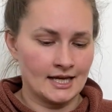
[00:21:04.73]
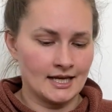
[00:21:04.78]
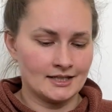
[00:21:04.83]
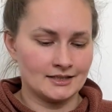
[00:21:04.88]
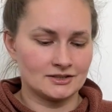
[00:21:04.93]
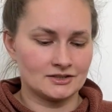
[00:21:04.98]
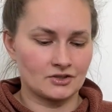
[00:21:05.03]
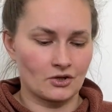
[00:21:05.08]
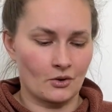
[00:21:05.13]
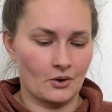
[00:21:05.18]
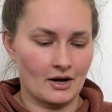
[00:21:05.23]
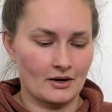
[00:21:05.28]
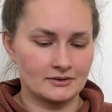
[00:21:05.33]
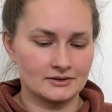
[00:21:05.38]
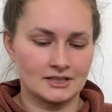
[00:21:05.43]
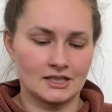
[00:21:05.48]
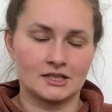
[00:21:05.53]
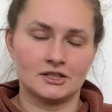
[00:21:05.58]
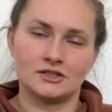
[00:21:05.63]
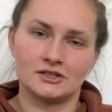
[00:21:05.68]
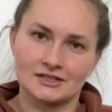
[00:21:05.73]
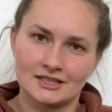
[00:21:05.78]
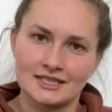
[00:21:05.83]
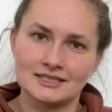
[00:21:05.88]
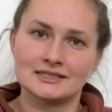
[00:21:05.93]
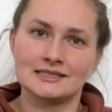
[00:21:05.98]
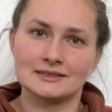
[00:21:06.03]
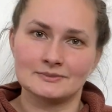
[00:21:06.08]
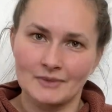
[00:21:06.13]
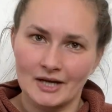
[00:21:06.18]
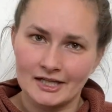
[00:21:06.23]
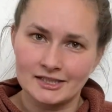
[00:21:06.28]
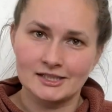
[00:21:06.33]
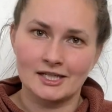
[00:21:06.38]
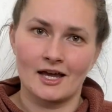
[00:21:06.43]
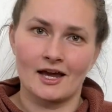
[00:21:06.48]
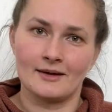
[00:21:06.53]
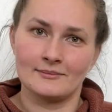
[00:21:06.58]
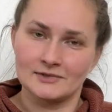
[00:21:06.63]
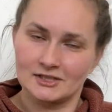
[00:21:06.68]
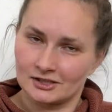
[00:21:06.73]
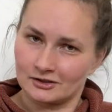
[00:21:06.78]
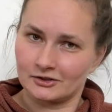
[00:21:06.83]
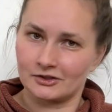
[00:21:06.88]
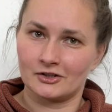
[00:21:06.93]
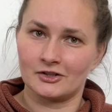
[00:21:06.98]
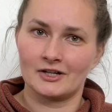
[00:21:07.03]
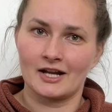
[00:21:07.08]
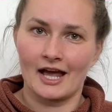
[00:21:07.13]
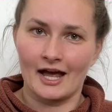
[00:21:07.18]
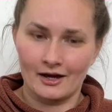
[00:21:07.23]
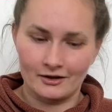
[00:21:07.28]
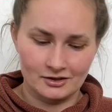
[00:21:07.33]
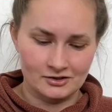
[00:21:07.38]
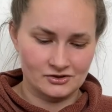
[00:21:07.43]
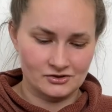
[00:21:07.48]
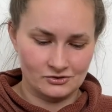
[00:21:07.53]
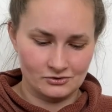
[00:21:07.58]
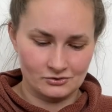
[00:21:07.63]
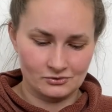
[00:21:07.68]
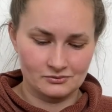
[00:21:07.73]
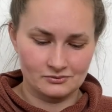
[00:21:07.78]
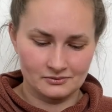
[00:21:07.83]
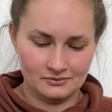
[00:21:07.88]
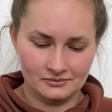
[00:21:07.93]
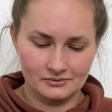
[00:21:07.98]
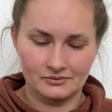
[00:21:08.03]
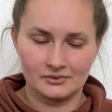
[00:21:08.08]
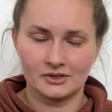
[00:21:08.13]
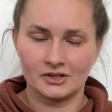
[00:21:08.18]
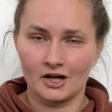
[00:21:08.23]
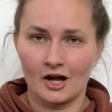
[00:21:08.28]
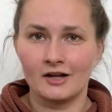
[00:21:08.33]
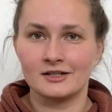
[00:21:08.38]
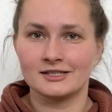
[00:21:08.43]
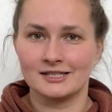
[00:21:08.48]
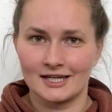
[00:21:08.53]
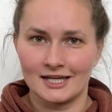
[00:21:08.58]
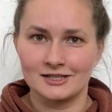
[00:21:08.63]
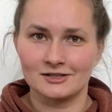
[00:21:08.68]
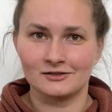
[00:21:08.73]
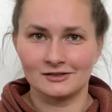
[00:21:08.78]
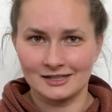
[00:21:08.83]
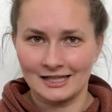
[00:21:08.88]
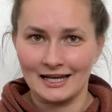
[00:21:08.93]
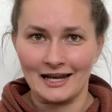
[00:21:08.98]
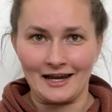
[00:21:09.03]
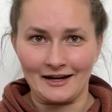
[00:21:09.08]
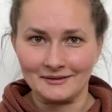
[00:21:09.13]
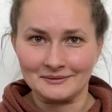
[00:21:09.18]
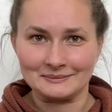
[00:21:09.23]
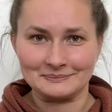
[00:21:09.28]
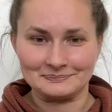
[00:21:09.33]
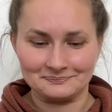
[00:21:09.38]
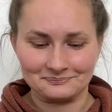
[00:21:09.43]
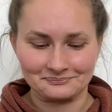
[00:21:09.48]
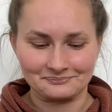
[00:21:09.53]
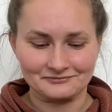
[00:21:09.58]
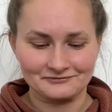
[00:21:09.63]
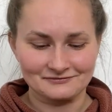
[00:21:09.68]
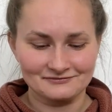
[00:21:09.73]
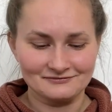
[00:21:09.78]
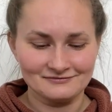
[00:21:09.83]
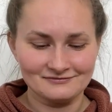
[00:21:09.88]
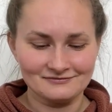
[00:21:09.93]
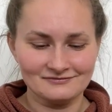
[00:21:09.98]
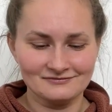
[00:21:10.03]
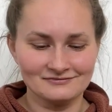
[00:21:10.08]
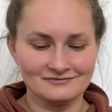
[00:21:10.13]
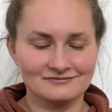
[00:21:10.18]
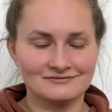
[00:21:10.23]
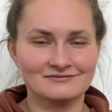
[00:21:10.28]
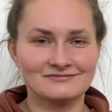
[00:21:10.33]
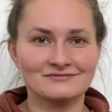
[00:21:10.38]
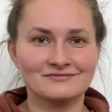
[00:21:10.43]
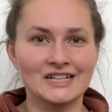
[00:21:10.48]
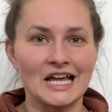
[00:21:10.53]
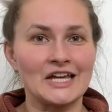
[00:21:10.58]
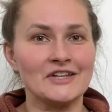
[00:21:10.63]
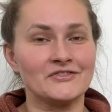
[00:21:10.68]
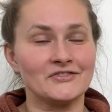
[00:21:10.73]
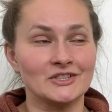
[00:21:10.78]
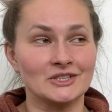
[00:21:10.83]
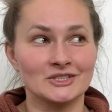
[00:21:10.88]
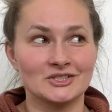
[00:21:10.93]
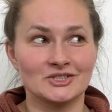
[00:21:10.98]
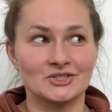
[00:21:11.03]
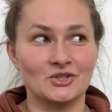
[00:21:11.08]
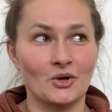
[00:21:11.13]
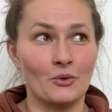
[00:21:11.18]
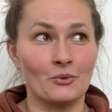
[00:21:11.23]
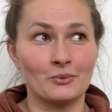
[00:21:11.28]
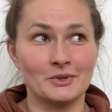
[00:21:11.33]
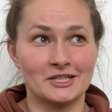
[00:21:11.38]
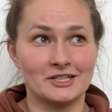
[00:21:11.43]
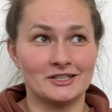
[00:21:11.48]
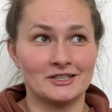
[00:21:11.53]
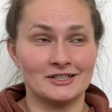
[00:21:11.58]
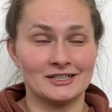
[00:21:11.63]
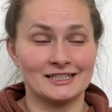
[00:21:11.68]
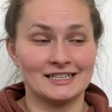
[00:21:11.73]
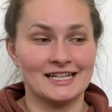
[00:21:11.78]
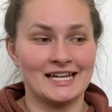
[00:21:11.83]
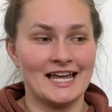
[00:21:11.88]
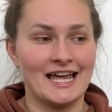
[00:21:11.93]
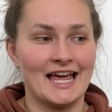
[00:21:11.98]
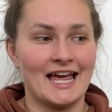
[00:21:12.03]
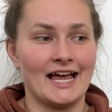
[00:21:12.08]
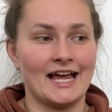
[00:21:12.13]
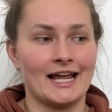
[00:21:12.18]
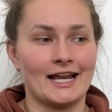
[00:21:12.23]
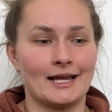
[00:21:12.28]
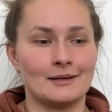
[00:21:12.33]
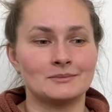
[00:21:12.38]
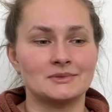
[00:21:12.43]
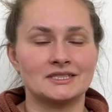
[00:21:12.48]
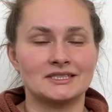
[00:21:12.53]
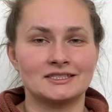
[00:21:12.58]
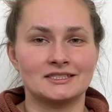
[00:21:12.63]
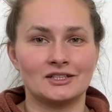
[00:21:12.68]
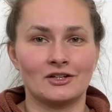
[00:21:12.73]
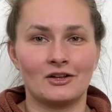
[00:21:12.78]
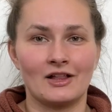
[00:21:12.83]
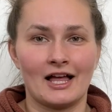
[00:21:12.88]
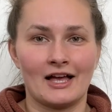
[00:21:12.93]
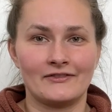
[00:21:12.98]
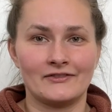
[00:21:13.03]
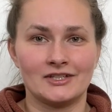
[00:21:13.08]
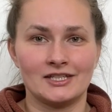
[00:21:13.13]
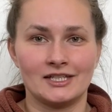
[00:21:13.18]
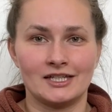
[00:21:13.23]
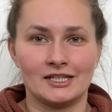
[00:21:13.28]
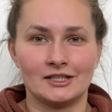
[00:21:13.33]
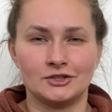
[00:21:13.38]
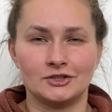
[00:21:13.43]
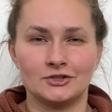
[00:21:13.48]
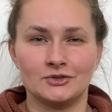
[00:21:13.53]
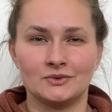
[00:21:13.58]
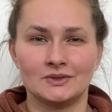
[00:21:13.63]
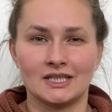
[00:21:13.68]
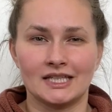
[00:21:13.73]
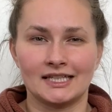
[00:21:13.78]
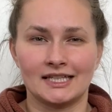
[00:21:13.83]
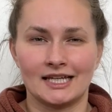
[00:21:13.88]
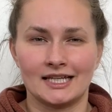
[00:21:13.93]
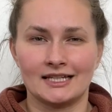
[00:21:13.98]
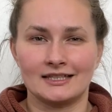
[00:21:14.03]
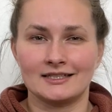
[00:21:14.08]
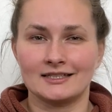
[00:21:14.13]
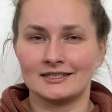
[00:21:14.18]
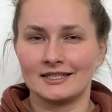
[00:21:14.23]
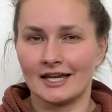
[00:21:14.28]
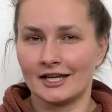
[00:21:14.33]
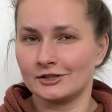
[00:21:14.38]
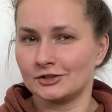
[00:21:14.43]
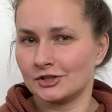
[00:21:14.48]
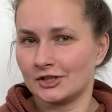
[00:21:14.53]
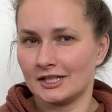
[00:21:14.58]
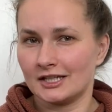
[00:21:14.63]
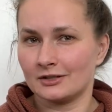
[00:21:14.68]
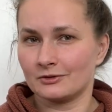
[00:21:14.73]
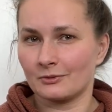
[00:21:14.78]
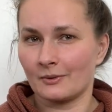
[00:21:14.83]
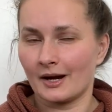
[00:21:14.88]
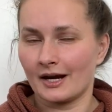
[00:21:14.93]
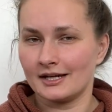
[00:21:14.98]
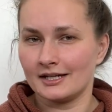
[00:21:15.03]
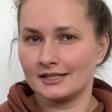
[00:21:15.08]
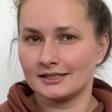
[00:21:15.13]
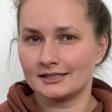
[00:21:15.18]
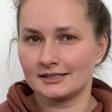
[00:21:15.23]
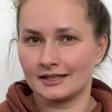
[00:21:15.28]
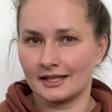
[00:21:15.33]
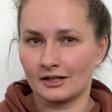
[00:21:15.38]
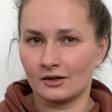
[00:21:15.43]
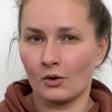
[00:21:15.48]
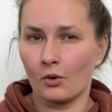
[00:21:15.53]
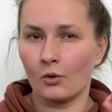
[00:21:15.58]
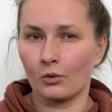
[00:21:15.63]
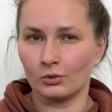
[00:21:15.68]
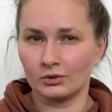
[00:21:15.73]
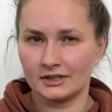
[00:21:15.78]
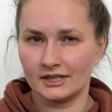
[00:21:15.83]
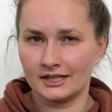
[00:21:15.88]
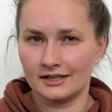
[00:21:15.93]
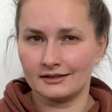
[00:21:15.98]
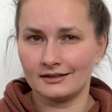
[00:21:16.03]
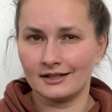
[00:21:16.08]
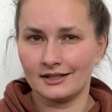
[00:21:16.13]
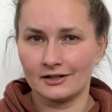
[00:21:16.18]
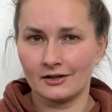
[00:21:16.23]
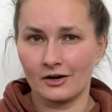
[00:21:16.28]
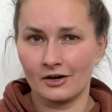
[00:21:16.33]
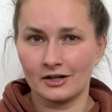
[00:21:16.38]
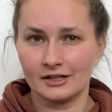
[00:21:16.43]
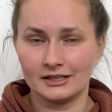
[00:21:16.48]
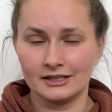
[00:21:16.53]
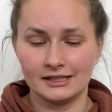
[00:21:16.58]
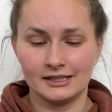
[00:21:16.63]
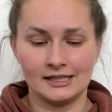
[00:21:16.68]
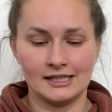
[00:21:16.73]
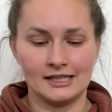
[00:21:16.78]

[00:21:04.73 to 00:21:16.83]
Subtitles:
So I was like, this is my time to learn how to do continental knitting. It feels so weird, and I'm still having issues like getting the tensioning right, like holding the yarn.